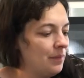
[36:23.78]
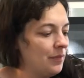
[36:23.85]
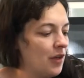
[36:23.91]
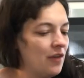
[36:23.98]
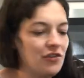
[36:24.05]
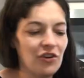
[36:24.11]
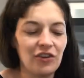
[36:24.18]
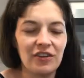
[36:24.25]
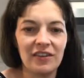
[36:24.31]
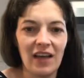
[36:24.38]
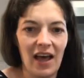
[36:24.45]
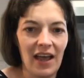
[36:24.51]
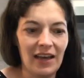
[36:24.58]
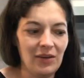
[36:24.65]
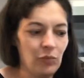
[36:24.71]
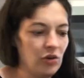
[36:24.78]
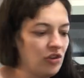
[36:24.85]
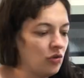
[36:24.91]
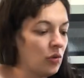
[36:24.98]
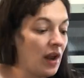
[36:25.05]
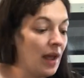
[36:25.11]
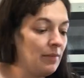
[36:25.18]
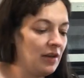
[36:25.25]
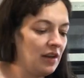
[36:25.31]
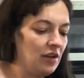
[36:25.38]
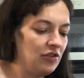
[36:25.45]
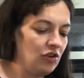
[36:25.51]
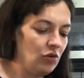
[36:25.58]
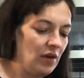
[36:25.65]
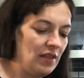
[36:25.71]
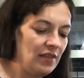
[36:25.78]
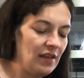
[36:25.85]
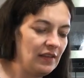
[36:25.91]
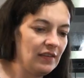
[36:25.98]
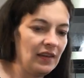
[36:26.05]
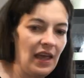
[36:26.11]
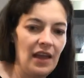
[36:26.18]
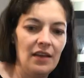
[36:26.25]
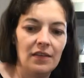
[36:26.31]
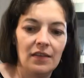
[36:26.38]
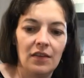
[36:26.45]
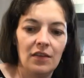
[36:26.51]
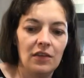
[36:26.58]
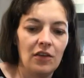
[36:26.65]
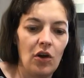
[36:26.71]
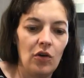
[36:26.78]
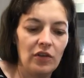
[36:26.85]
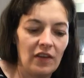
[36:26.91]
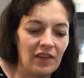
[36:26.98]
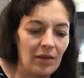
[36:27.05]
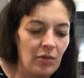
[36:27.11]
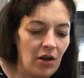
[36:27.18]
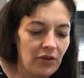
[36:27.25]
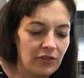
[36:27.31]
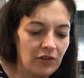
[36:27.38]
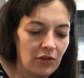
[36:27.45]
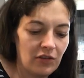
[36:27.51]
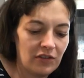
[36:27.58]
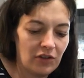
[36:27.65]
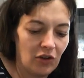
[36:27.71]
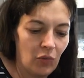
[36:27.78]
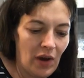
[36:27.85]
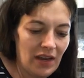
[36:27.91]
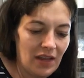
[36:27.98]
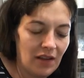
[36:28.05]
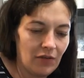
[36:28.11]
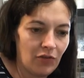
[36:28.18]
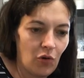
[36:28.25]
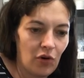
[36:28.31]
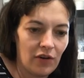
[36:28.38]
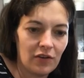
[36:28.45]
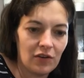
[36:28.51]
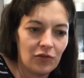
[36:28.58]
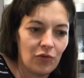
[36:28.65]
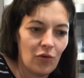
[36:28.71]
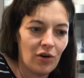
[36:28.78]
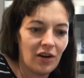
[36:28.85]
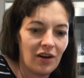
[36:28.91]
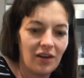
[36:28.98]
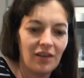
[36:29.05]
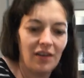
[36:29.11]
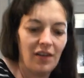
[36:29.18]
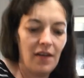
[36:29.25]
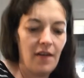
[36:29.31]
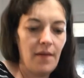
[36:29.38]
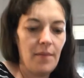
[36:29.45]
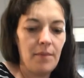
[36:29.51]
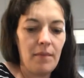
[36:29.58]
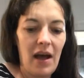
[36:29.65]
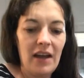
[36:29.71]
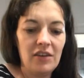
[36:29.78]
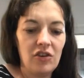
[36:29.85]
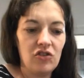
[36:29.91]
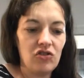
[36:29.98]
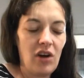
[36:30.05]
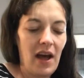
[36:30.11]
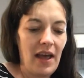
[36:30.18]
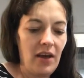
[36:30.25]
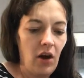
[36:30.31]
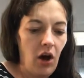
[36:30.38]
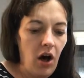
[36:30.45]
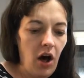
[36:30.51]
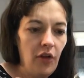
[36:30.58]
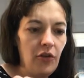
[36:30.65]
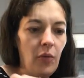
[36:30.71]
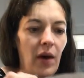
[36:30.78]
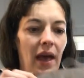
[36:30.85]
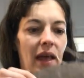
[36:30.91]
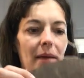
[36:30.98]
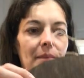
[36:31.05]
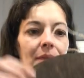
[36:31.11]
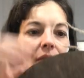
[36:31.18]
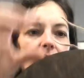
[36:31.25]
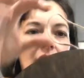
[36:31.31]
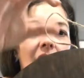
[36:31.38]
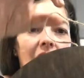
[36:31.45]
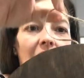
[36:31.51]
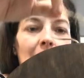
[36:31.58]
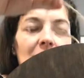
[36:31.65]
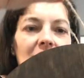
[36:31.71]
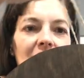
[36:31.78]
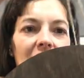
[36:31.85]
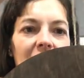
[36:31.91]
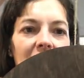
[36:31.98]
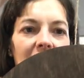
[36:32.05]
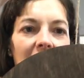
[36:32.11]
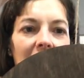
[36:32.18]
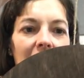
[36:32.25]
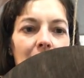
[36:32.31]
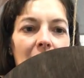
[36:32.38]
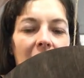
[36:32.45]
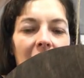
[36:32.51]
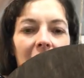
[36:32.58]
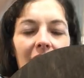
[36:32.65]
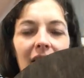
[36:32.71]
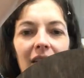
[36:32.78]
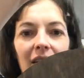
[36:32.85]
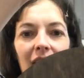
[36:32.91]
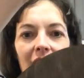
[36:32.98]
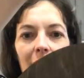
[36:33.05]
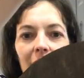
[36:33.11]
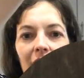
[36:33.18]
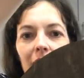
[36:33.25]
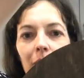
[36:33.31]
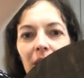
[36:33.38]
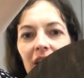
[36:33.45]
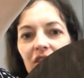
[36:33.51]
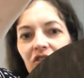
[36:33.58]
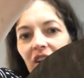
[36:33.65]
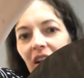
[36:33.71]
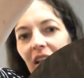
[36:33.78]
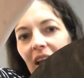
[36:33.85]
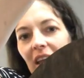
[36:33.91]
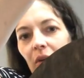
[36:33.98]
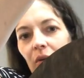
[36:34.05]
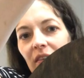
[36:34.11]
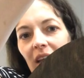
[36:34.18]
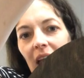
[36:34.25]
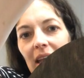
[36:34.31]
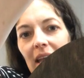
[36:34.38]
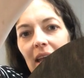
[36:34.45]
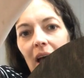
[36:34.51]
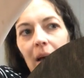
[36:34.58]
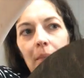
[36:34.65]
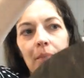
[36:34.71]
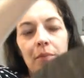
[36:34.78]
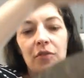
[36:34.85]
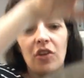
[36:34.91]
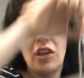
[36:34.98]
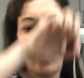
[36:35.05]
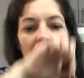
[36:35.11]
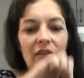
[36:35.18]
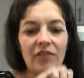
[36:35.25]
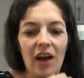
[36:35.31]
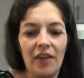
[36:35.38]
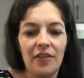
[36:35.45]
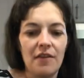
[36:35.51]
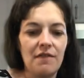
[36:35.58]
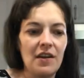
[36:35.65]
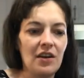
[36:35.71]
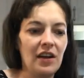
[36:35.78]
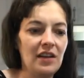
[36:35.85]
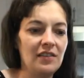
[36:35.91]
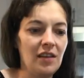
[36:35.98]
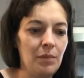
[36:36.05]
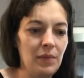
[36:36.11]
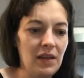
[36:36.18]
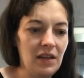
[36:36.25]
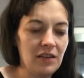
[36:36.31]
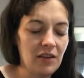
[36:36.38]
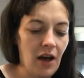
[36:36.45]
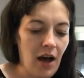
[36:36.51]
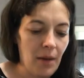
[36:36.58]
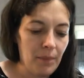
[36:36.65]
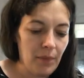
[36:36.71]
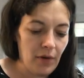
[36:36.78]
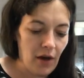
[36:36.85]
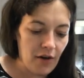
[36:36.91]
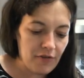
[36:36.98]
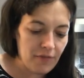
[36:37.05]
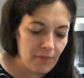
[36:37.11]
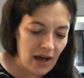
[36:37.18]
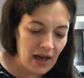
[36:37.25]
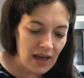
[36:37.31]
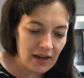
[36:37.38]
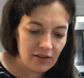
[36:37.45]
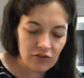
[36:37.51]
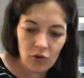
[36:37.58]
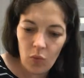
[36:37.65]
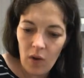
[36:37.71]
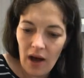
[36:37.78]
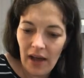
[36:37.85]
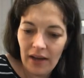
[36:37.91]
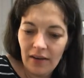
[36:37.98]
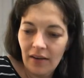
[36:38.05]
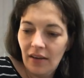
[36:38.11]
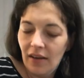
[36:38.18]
of your sign, which is what I'm going to do in this case. So since I'm also still waiting, of course, for mine to dry all the way, I'm just going to take mine and I'm going to pinch it like it was hanging up. So now I've got the very tippy top of my twine